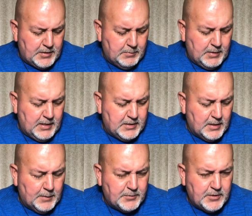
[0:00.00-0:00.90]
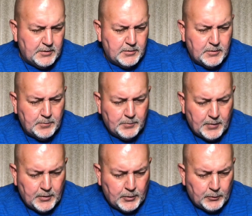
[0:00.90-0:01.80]
Mickey Thompson
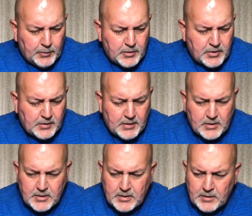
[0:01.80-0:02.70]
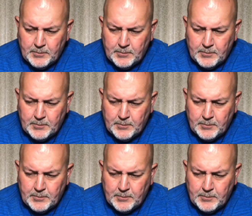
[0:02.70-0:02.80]
rear slicks